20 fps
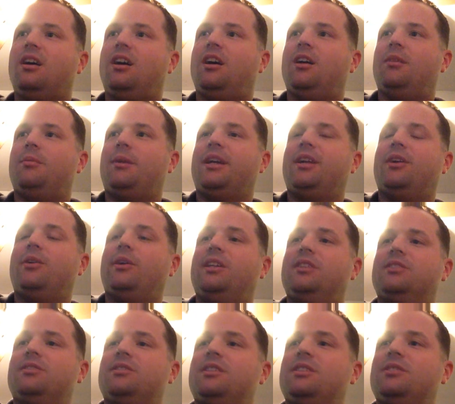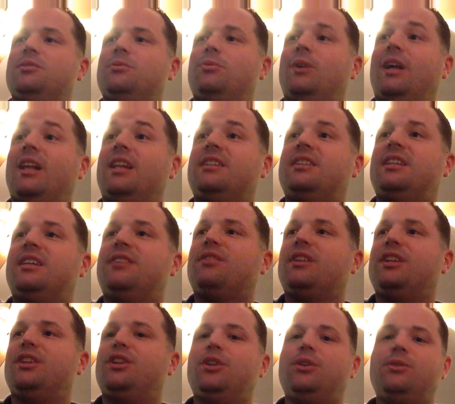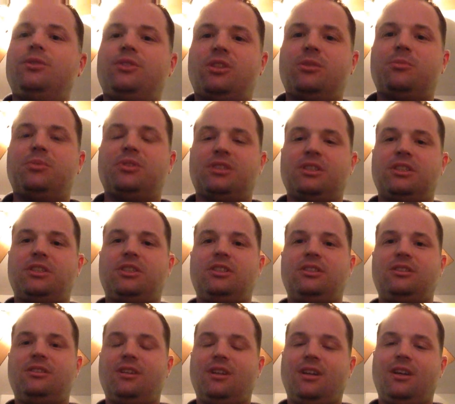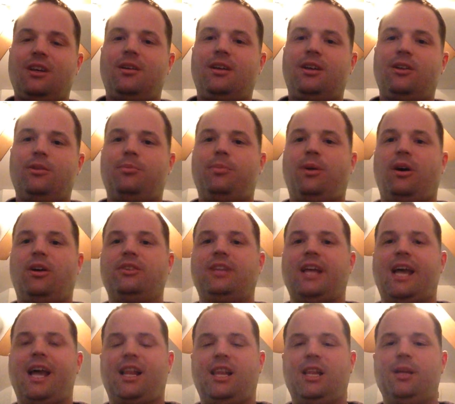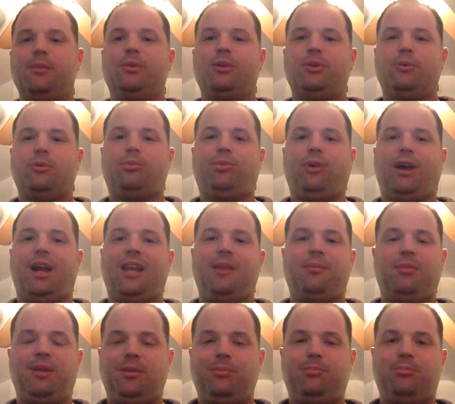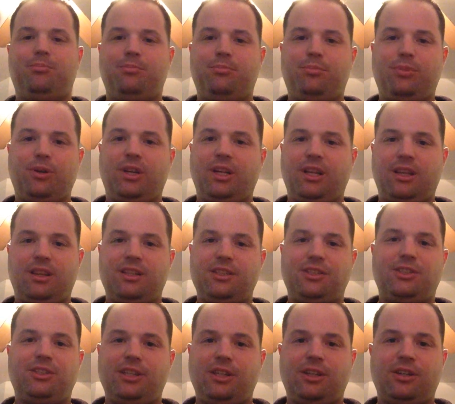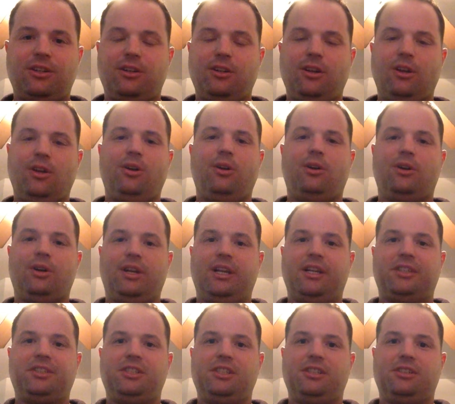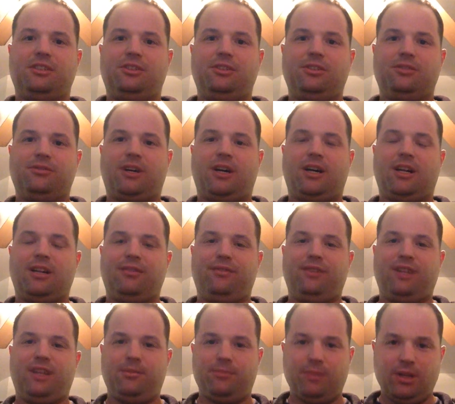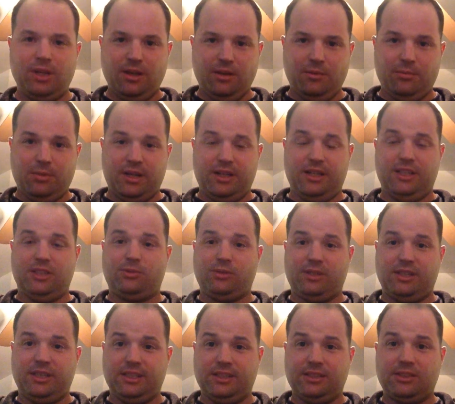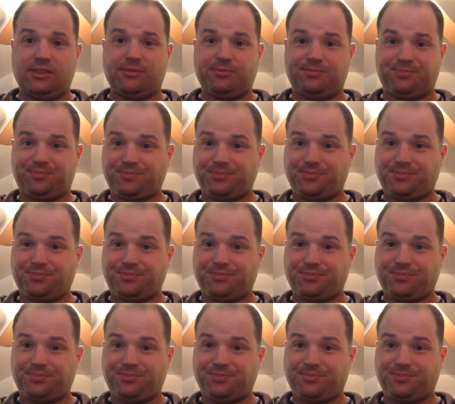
I know he's relatively new to the position. I know Paul Tagliabue will probably be put in this year or next year into the Hall of Fame, but it is what it is.